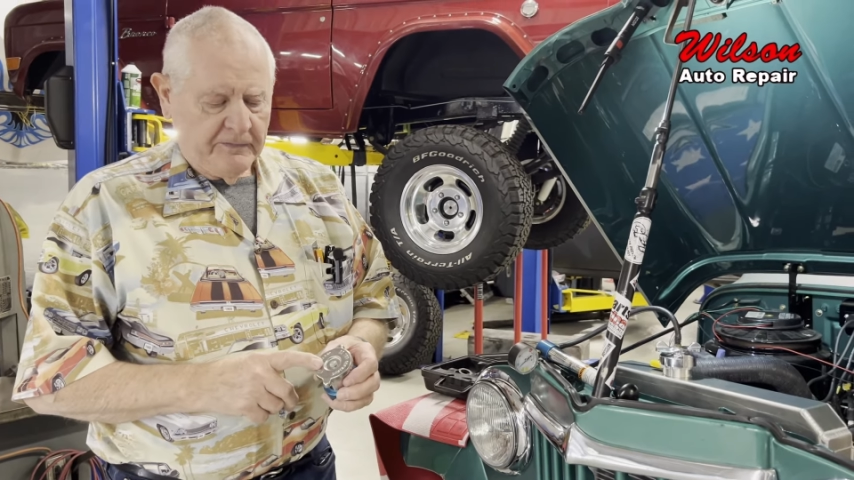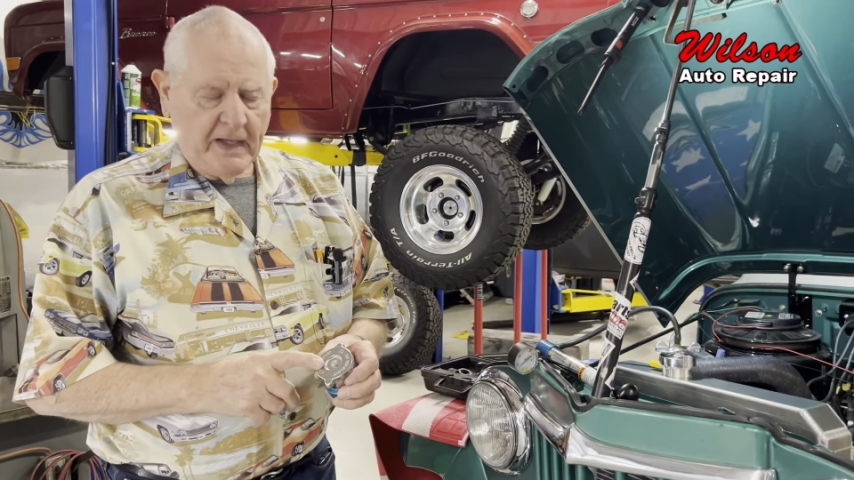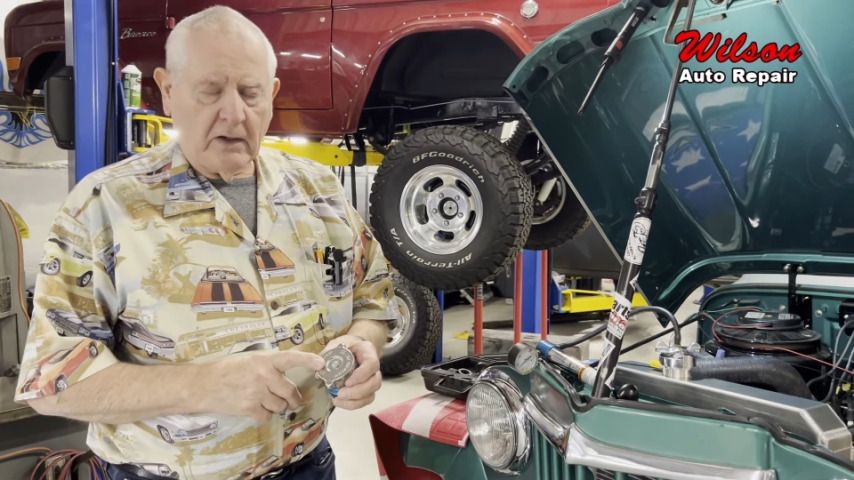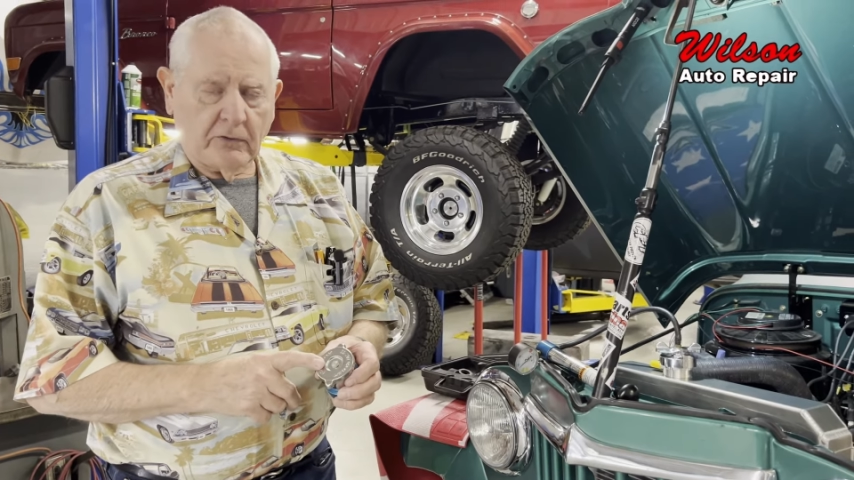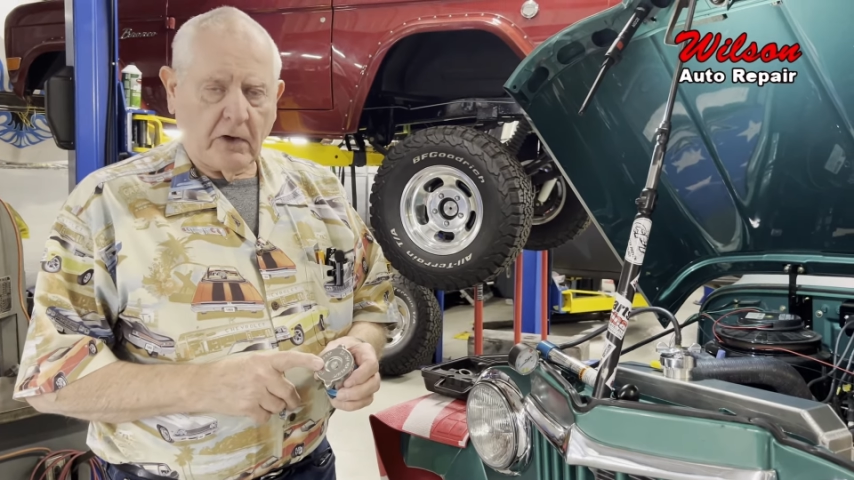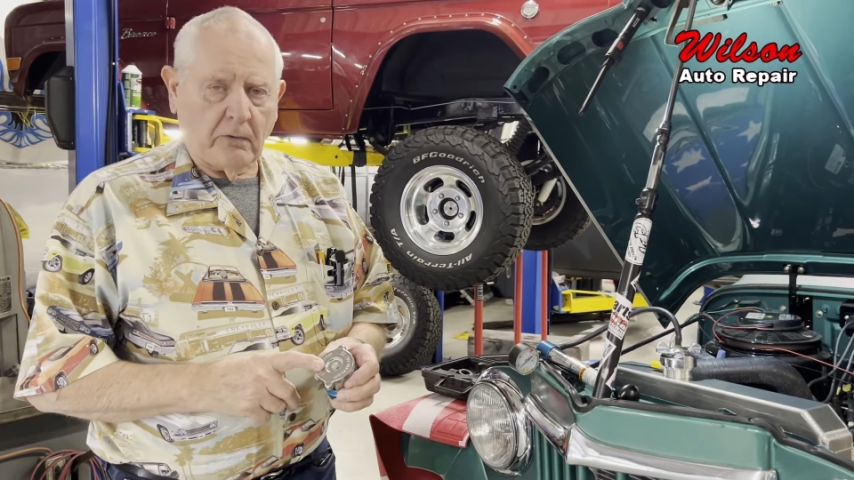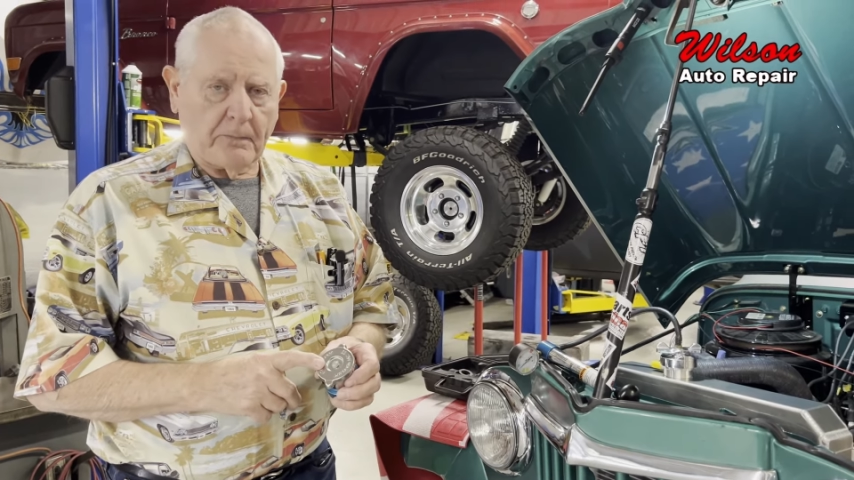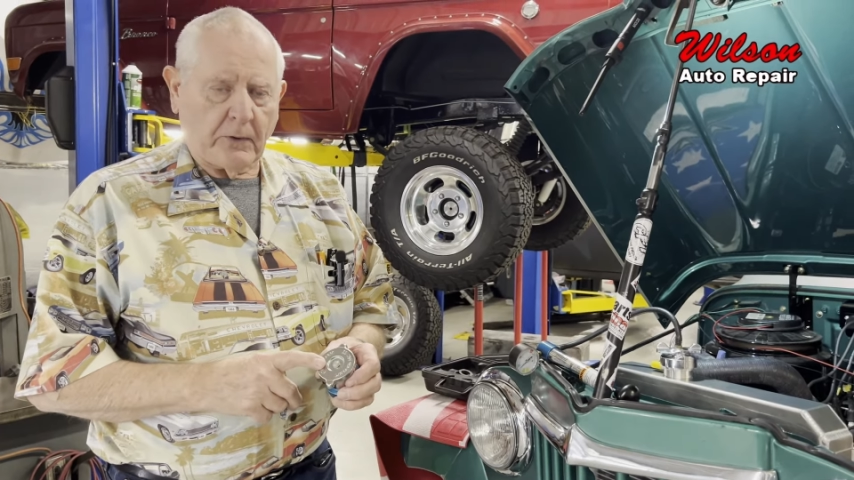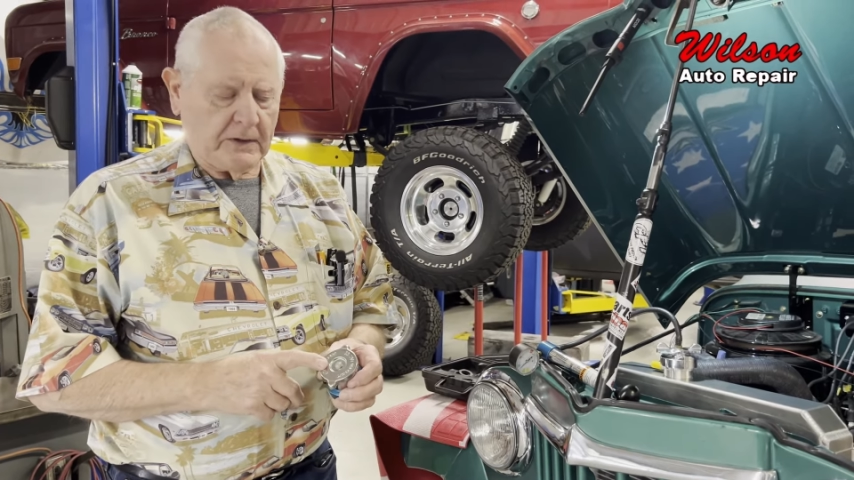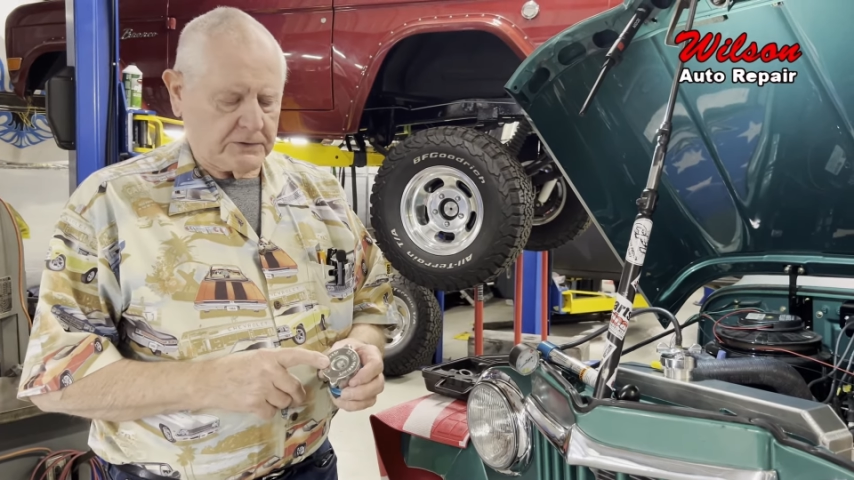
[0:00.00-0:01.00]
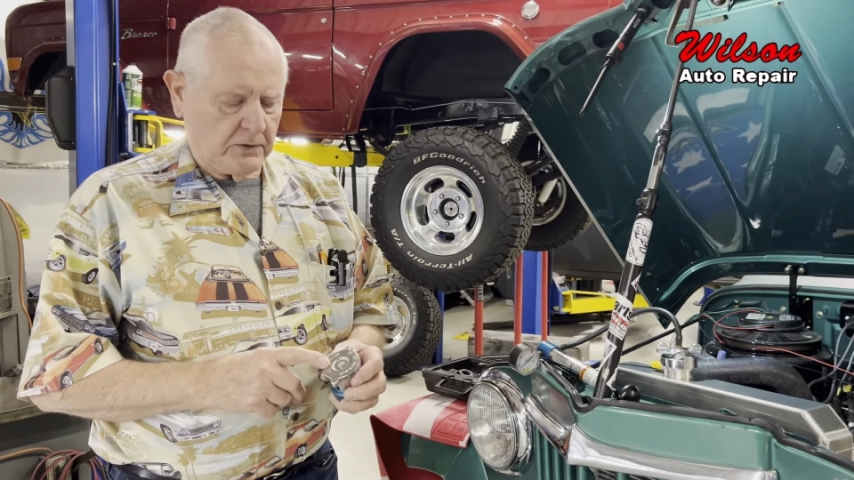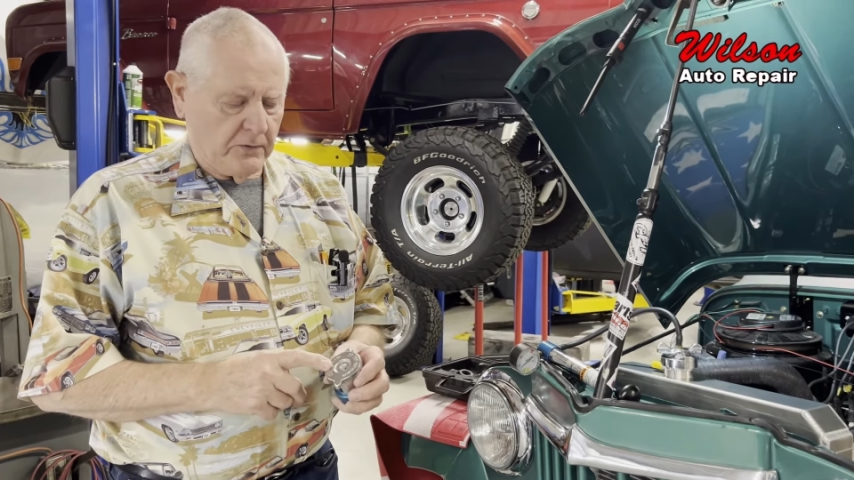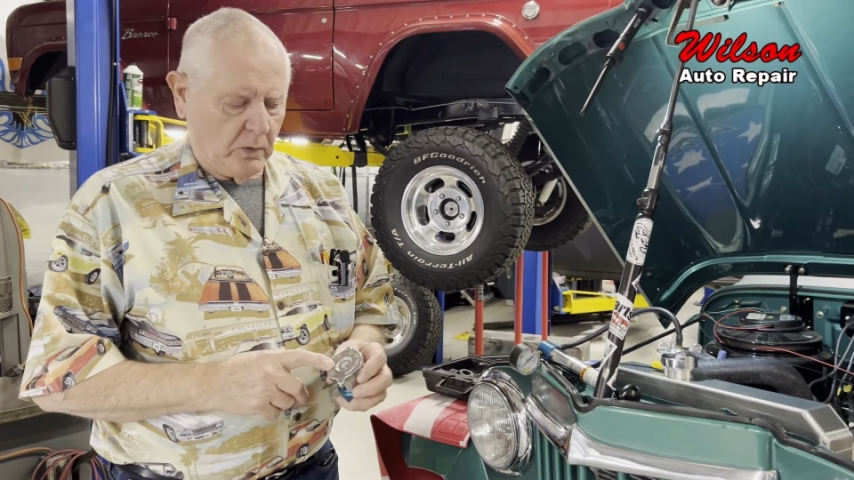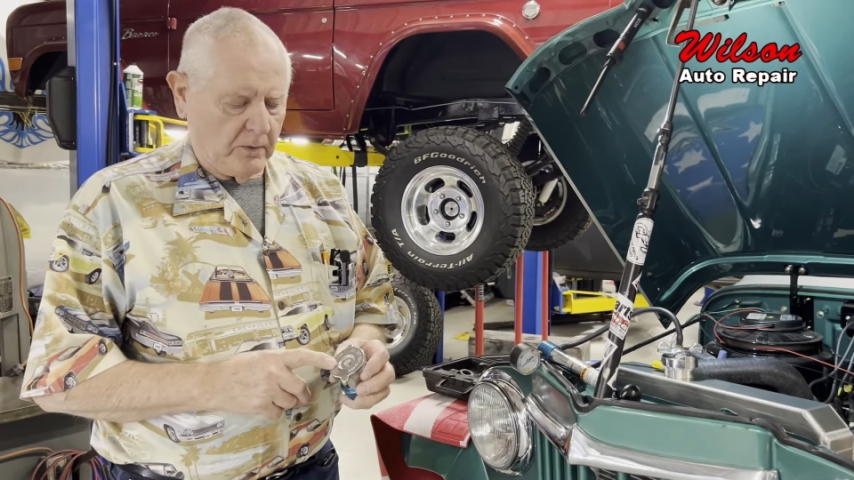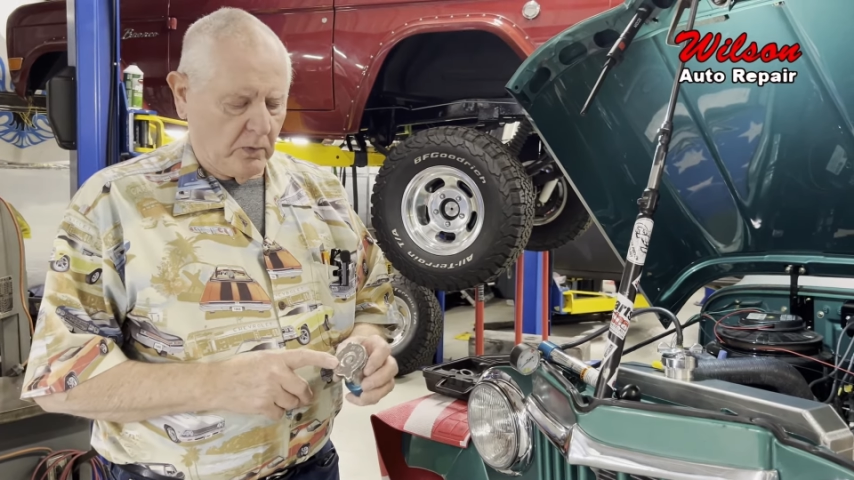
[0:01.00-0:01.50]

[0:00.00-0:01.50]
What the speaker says: They don't hold pressure, and the way